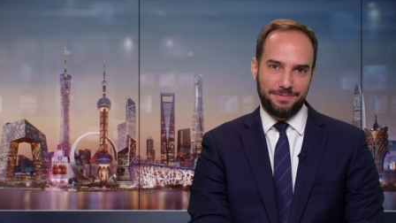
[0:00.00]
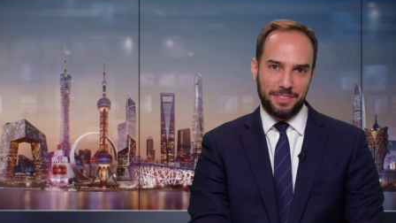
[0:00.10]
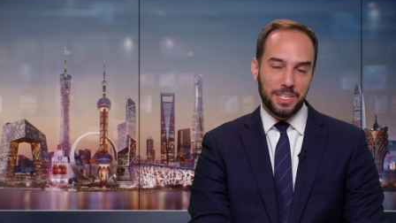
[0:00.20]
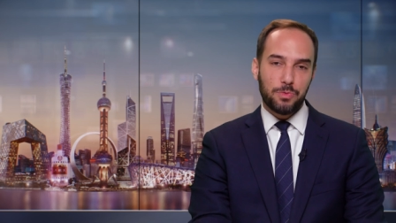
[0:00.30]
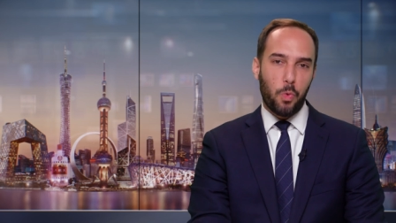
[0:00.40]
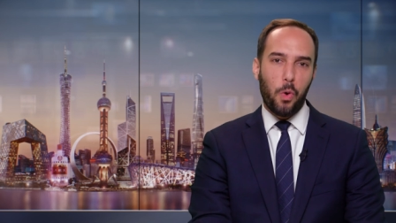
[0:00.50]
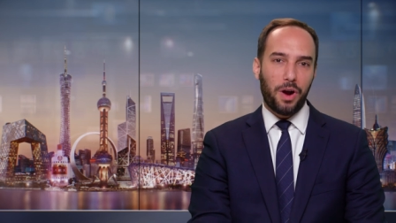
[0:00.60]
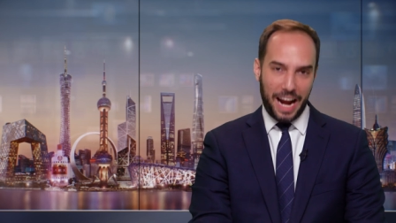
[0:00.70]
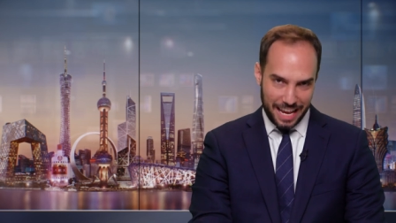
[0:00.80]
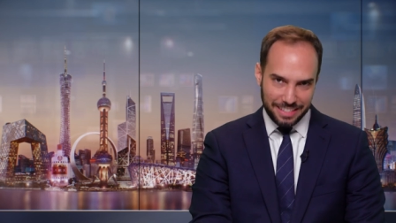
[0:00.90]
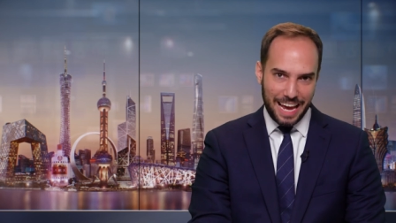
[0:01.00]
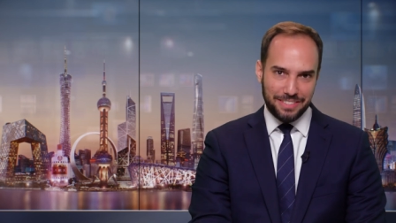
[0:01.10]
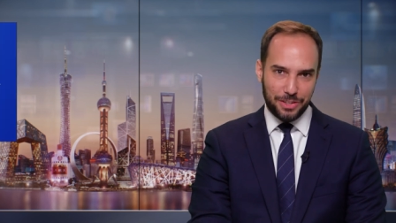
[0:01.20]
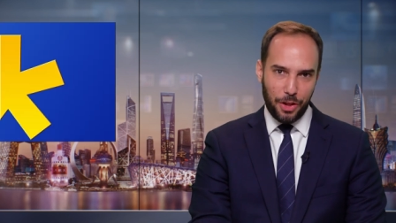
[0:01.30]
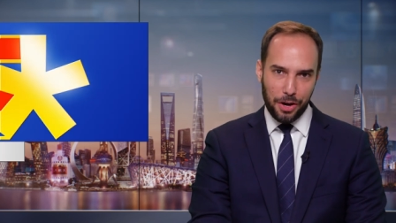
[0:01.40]
This war has
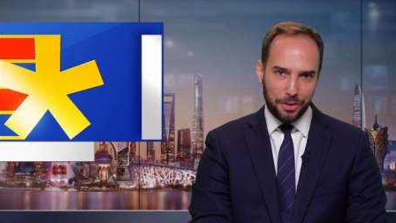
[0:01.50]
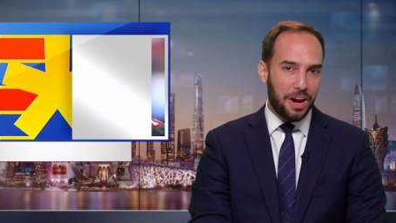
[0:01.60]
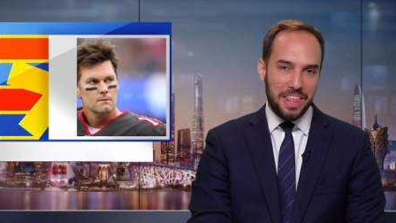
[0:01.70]
lasted longer